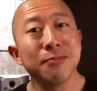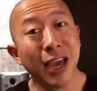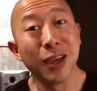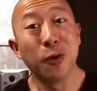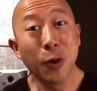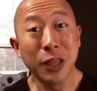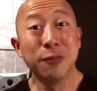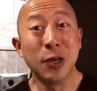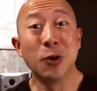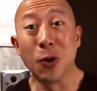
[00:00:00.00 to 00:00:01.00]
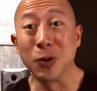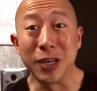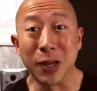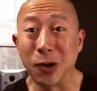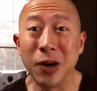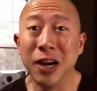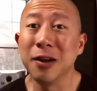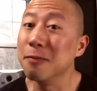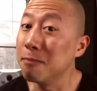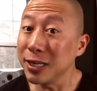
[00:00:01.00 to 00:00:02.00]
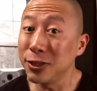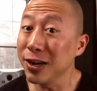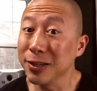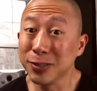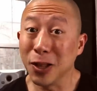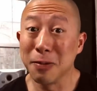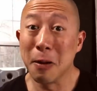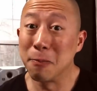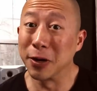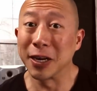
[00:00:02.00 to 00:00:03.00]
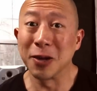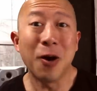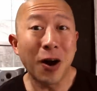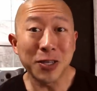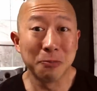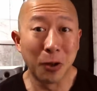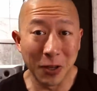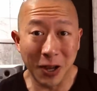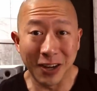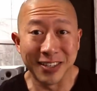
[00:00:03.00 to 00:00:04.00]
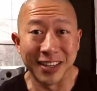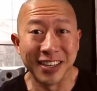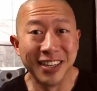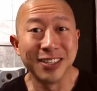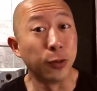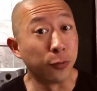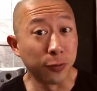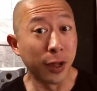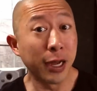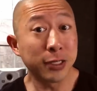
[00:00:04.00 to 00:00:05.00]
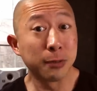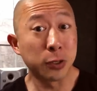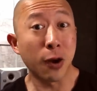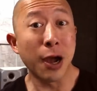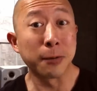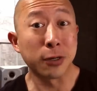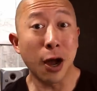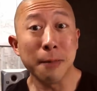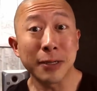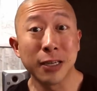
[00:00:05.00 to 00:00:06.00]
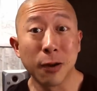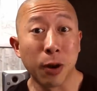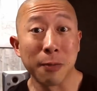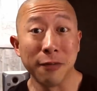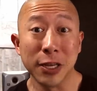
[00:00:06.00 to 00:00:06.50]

Hey, Wayne the VO Goalie here. My channel is all about bringing you awesome goalie content, so if you've liked, subscribed, or commented on one of my